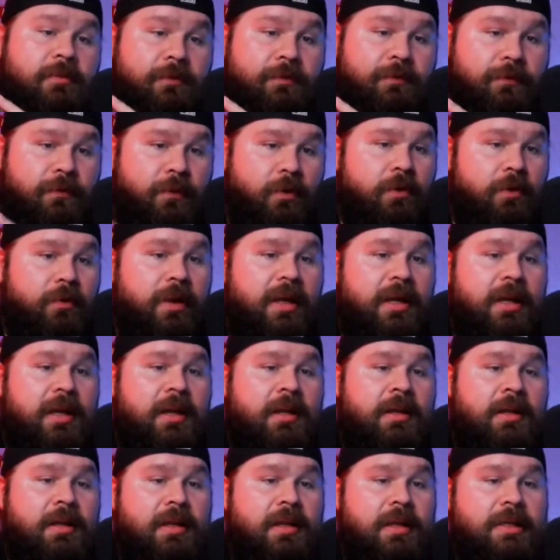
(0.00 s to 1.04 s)
Before we get
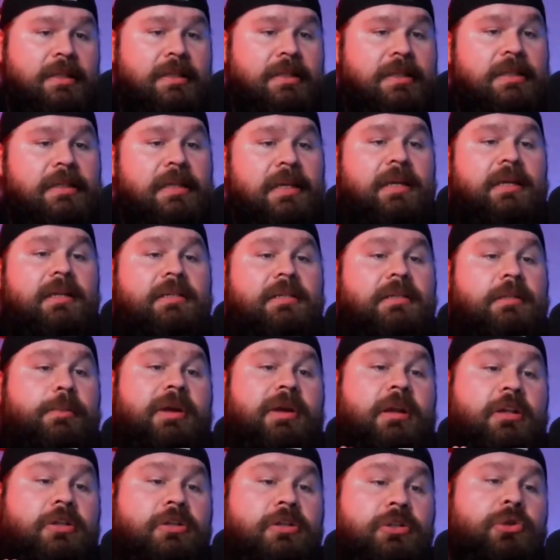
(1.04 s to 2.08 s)
into this, it's
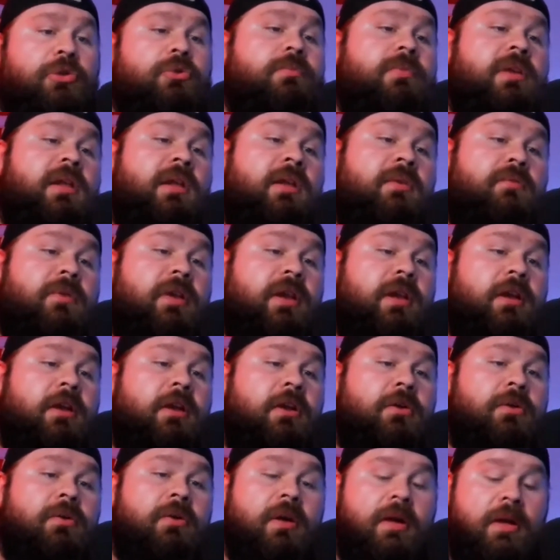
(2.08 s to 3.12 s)
about a two minute
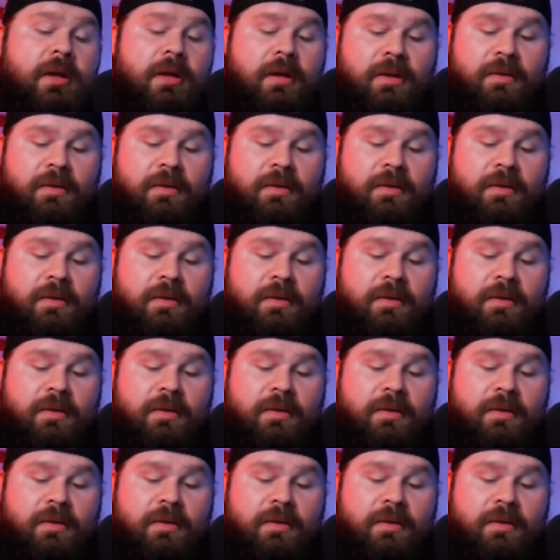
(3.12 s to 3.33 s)
video